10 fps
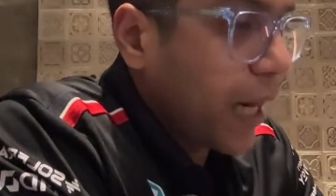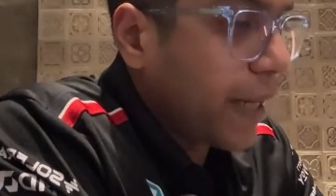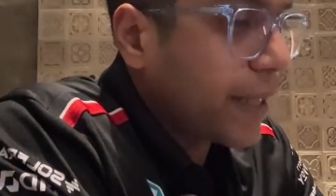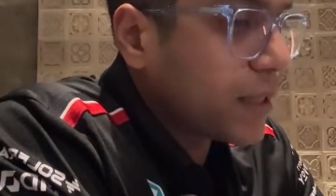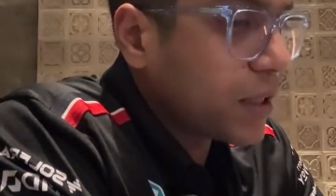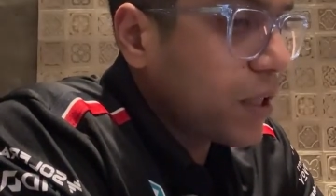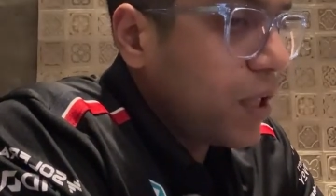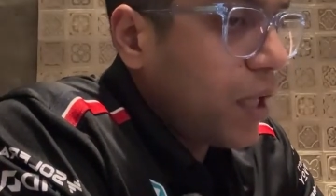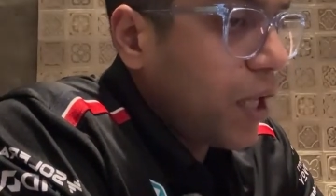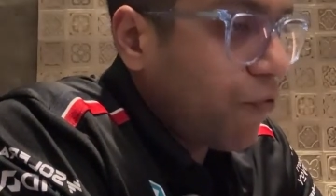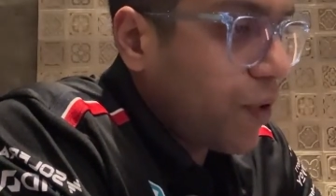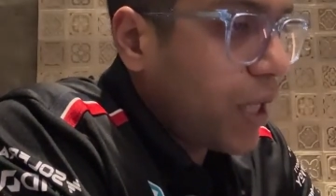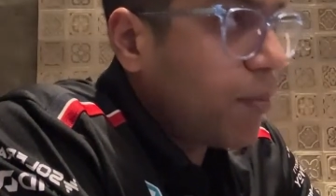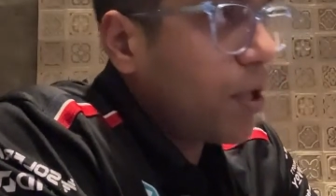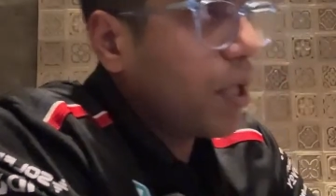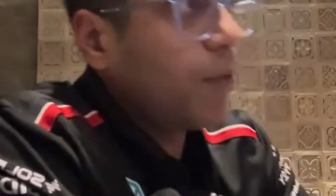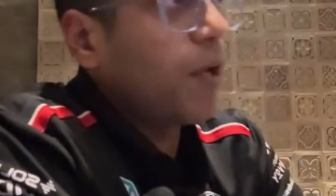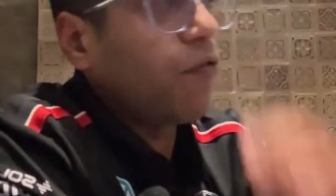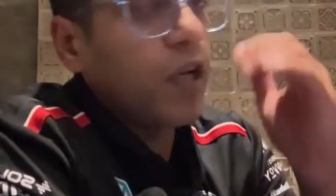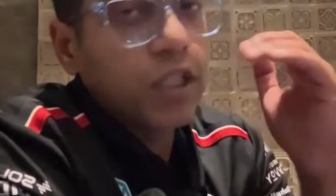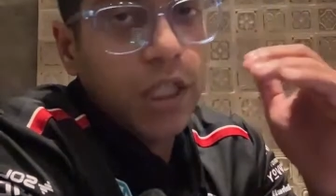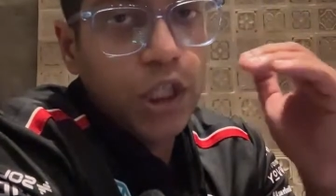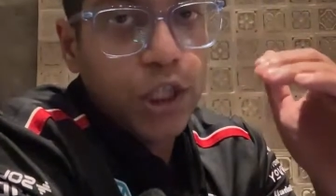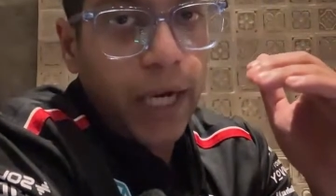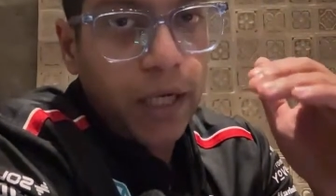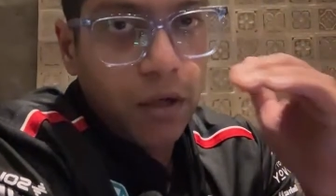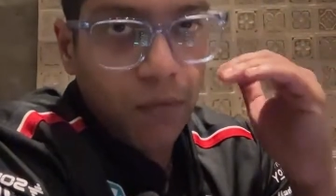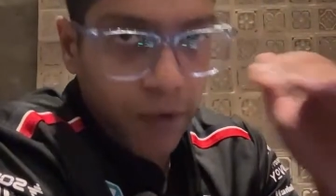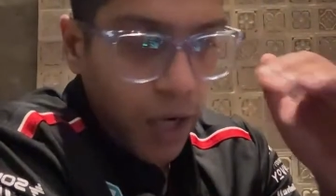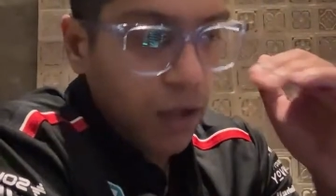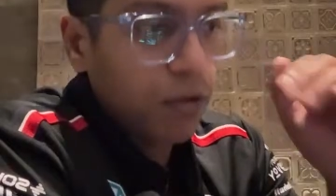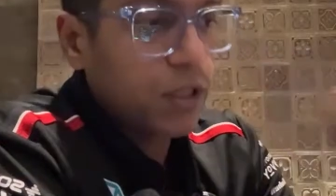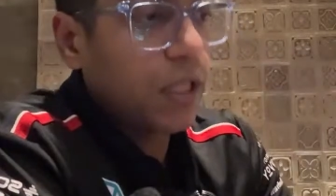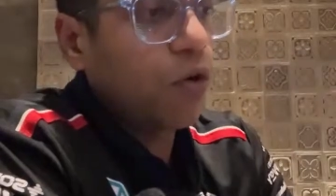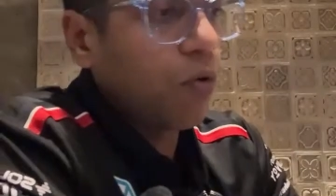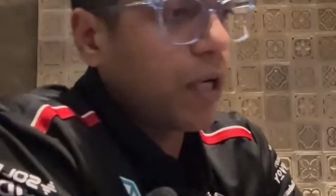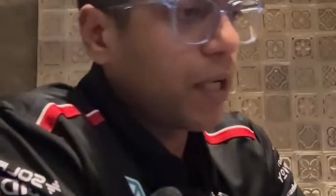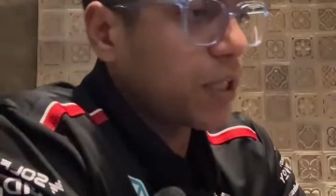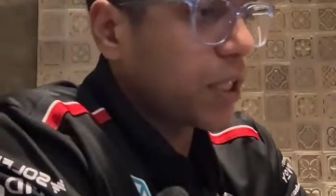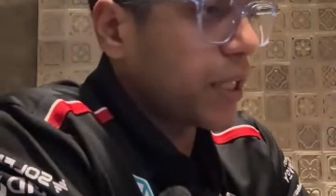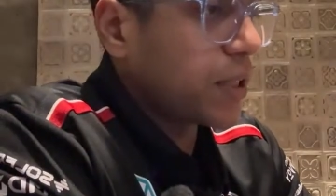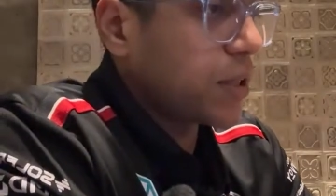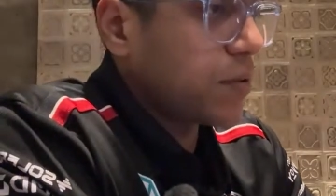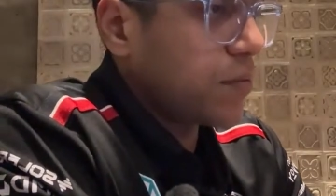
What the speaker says: It is, if we're able to keep inflation in check, we are going to see lower interest rates.